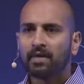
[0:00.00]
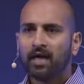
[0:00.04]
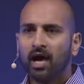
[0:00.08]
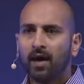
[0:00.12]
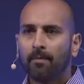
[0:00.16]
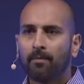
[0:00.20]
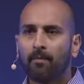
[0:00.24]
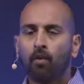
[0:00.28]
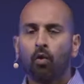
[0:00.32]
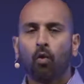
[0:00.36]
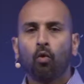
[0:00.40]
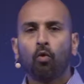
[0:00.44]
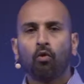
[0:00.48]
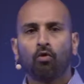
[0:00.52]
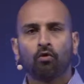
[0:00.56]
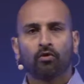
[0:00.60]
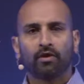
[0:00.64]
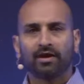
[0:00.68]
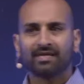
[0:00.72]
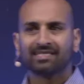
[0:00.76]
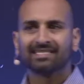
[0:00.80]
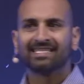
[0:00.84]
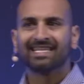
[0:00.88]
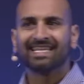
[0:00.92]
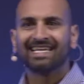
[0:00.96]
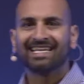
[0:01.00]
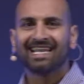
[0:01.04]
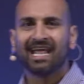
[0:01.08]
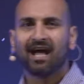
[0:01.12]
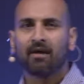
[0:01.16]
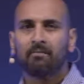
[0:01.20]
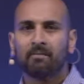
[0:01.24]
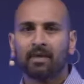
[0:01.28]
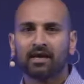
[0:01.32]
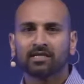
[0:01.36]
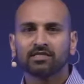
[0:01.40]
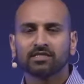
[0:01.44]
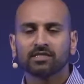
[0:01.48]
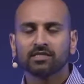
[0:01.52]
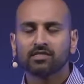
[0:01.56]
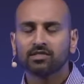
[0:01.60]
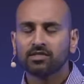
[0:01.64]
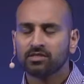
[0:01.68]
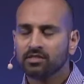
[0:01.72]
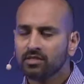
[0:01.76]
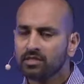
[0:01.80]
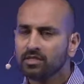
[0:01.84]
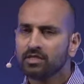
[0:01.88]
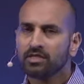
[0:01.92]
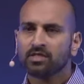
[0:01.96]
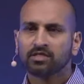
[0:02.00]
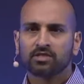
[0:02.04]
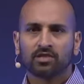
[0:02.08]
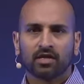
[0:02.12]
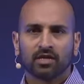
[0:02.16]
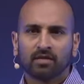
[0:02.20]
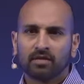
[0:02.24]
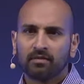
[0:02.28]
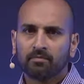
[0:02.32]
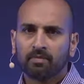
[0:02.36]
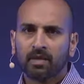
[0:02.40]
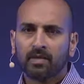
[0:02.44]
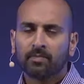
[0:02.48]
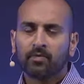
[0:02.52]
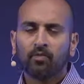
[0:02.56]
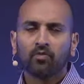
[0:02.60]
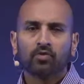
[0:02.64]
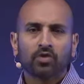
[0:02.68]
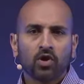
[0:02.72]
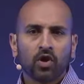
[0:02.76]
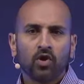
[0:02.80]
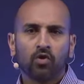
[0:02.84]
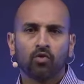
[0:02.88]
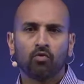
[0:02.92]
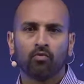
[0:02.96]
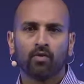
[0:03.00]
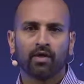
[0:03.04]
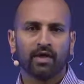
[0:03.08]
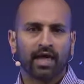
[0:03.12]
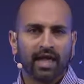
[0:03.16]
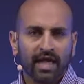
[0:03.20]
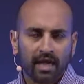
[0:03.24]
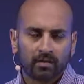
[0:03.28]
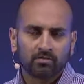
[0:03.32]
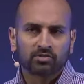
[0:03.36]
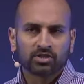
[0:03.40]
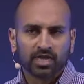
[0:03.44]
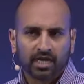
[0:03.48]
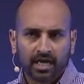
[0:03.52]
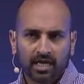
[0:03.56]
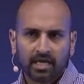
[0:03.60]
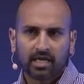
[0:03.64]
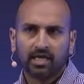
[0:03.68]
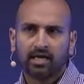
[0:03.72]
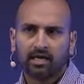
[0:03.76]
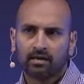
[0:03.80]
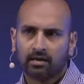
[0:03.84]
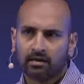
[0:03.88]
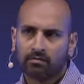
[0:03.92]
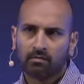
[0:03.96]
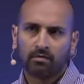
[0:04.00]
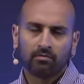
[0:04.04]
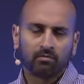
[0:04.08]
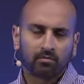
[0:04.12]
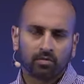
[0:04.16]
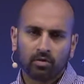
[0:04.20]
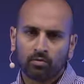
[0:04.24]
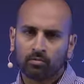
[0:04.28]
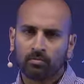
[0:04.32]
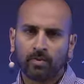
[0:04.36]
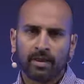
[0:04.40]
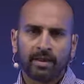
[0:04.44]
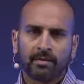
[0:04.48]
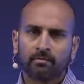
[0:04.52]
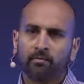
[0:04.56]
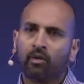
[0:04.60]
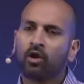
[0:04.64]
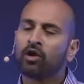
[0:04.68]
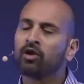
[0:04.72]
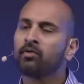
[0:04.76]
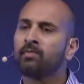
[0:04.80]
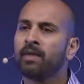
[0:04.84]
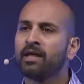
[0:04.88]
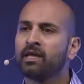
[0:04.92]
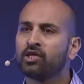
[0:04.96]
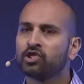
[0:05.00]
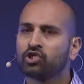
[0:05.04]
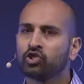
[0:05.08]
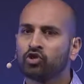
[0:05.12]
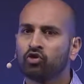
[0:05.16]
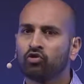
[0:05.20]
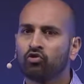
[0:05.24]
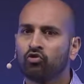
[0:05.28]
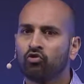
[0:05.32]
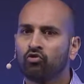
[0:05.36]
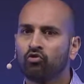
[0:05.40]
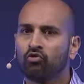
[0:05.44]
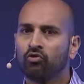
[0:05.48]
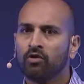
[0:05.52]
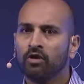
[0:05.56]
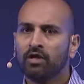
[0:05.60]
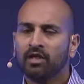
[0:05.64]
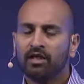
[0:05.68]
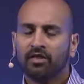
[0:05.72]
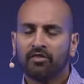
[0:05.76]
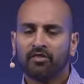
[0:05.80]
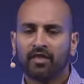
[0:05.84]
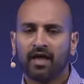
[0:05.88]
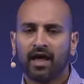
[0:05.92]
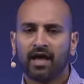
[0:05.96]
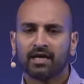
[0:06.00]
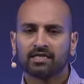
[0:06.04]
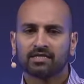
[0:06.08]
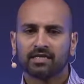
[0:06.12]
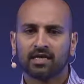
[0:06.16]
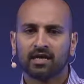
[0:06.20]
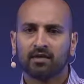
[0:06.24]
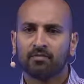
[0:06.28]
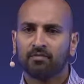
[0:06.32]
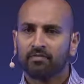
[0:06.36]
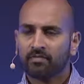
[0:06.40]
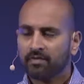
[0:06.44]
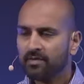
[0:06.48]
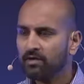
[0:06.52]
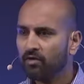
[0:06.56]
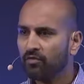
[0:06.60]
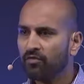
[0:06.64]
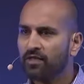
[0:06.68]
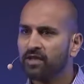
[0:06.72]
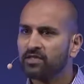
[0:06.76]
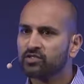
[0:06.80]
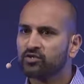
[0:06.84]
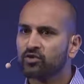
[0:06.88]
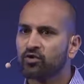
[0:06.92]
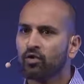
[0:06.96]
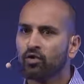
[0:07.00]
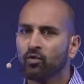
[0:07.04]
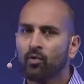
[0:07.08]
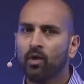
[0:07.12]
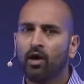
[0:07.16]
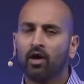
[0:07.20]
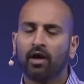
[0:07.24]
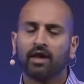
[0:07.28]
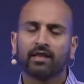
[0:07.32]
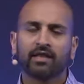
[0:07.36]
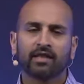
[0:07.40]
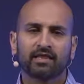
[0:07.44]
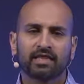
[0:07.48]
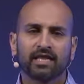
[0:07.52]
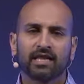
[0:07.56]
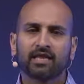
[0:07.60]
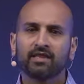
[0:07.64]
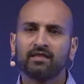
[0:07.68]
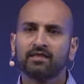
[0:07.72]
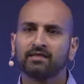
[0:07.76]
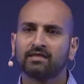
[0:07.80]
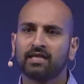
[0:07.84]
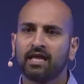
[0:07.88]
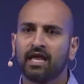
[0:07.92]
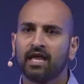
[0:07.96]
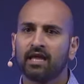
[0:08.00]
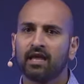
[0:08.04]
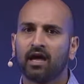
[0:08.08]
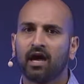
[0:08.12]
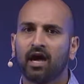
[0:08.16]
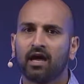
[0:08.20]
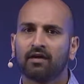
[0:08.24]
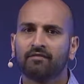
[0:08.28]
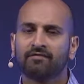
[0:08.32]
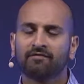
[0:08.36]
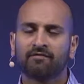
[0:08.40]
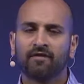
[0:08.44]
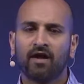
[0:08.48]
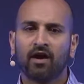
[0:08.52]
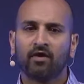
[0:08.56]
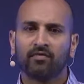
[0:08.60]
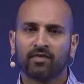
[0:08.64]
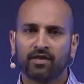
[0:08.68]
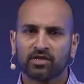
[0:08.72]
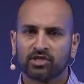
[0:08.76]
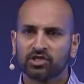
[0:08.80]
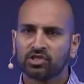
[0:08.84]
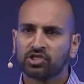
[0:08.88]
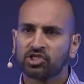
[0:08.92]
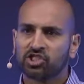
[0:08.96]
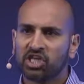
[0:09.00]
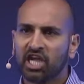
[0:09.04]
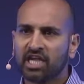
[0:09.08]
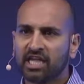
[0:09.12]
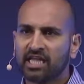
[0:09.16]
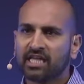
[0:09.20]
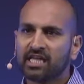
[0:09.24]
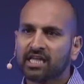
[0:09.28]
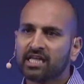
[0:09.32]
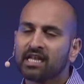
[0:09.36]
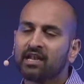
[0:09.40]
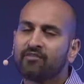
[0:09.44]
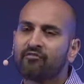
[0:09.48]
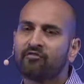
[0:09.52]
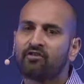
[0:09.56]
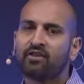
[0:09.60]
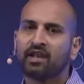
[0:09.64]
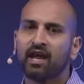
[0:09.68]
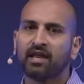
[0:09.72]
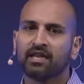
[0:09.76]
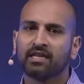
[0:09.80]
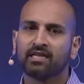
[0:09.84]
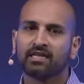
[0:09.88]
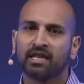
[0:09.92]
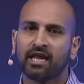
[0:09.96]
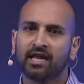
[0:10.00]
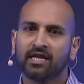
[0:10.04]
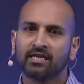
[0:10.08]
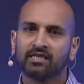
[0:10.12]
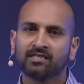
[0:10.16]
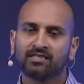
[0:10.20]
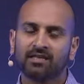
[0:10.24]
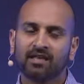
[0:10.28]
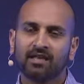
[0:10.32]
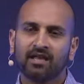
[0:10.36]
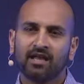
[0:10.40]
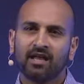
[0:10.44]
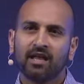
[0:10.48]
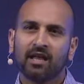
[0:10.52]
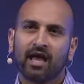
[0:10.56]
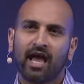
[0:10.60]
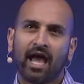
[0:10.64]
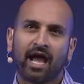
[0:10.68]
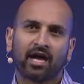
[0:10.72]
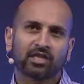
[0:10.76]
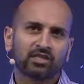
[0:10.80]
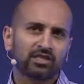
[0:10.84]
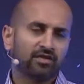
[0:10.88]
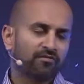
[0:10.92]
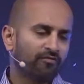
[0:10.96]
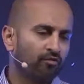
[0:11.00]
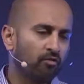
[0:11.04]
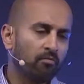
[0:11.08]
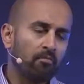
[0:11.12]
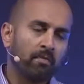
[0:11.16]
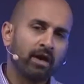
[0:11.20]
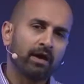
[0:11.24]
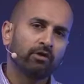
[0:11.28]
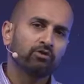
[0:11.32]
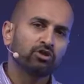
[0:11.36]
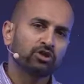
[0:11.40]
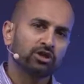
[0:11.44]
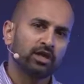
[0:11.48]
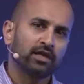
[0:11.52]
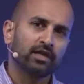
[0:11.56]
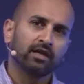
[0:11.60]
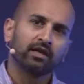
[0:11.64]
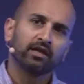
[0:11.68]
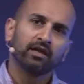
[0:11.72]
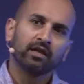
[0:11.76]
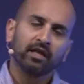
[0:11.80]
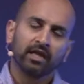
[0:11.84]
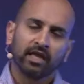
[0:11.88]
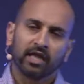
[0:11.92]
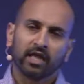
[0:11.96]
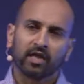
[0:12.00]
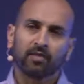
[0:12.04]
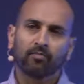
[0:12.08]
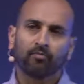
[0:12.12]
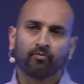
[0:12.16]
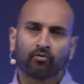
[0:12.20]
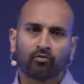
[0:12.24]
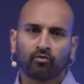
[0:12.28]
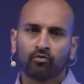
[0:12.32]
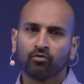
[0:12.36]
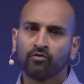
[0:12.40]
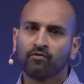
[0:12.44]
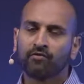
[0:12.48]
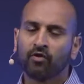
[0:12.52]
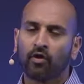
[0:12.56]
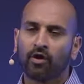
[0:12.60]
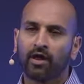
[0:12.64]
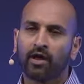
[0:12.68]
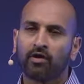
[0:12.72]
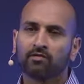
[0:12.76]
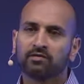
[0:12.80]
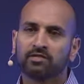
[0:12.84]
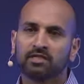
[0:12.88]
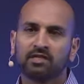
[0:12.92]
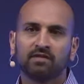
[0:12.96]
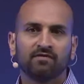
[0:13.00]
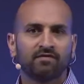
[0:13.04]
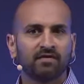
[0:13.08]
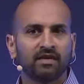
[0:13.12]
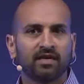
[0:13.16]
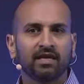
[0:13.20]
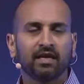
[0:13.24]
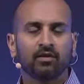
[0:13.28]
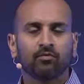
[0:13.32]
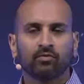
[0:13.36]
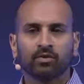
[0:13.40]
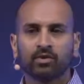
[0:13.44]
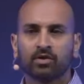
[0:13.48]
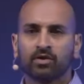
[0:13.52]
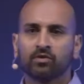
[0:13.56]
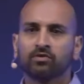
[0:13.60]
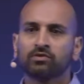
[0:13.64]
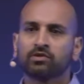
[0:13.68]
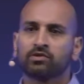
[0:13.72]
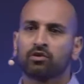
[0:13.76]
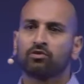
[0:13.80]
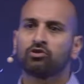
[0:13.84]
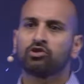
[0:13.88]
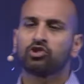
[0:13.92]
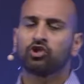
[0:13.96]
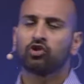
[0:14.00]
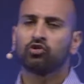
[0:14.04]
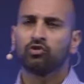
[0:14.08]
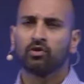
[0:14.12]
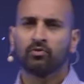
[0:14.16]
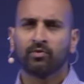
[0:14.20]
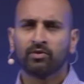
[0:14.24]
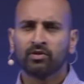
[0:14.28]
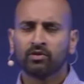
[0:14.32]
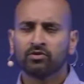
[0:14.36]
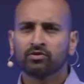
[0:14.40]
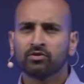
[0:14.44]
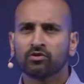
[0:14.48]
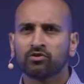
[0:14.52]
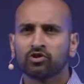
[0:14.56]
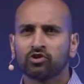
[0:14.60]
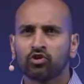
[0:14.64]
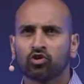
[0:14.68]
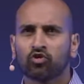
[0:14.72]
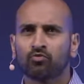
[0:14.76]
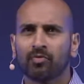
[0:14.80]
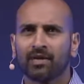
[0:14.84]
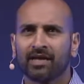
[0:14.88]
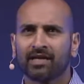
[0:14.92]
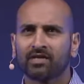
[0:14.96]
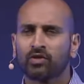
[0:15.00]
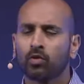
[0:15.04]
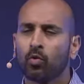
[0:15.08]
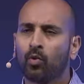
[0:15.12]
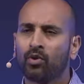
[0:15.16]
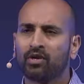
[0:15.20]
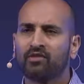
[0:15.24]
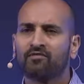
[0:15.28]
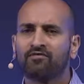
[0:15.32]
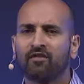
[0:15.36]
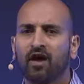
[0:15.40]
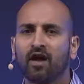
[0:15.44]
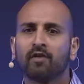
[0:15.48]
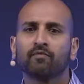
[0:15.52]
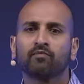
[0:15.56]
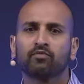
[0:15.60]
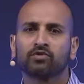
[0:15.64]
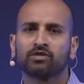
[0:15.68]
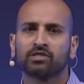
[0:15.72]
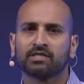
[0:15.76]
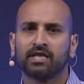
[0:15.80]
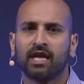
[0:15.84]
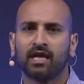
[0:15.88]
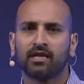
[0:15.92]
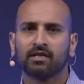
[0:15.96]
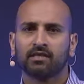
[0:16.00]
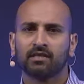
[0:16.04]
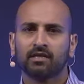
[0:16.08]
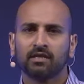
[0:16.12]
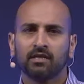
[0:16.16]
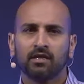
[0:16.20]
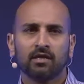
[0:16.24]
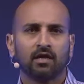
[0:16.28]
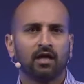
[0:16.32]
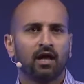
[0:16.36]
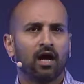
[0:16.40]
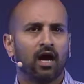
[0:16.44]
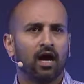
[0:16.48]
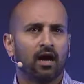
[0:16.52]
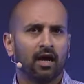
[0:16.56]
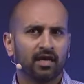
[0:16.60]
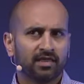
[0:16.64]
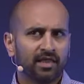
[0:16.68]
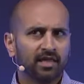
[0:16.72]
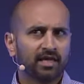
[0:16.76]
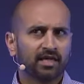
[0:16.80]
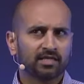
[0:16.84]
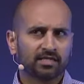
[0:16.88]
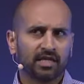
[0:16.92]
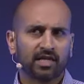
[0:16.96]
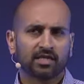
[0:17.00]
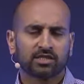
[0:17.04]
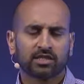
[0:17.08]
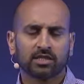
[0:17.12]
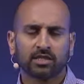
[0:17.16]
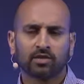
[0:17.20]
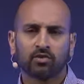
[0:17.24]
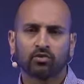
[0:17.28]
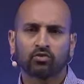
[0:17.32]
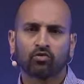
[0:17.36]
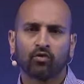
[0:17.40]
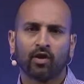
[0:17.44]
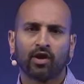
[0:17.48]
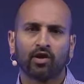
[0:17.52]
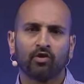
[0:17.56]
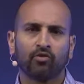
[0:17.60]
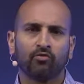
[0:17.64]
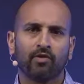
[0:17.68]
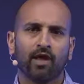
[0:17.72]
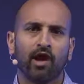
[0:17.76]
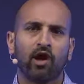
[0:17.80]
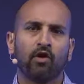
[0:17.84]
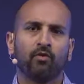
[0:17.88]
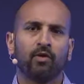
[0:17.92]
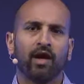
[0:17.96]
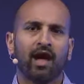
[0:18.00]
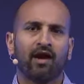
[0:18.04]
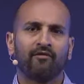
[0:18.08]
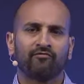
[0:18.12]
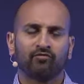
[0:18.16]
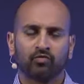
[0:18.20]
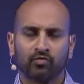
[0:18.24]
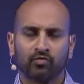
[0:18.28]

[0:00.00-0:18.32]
up, or it's an in-app message so that people know that, hey, I'm checking in. I want to make sure that things are going well. And at the end of the day, I've found that just checking in every 90 days actually for Mailshake improved our LTV and reduced our churn. It reduced our churn by like 25%. I think it's actually a little greater now after